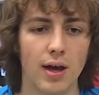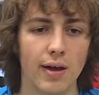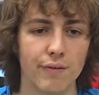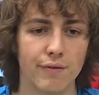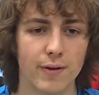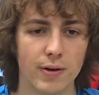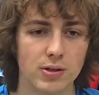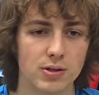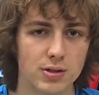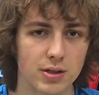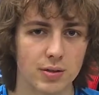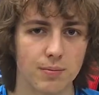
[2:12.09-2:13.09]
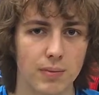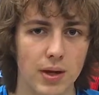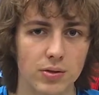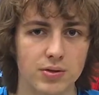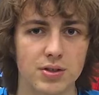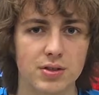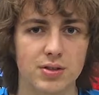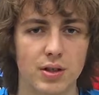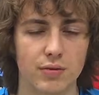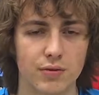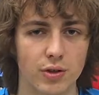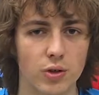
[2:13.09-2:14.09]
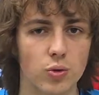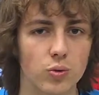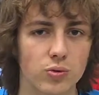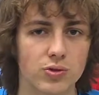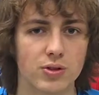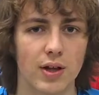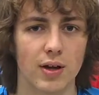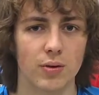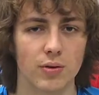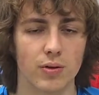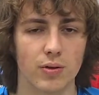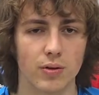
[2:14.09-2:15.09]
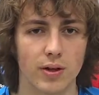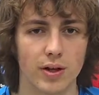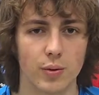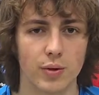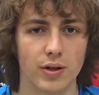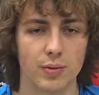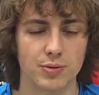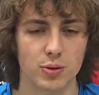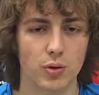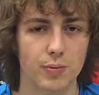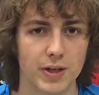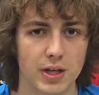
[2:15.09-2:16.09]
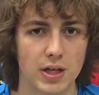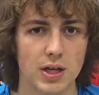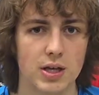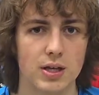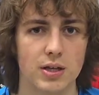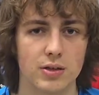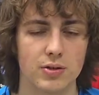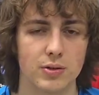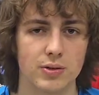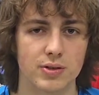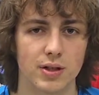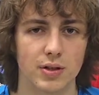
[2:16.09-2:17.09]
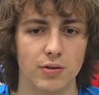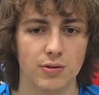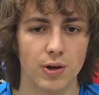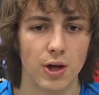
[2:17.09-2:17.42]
At first, it melts itself and cools down the liquid, absorbing heat into itself,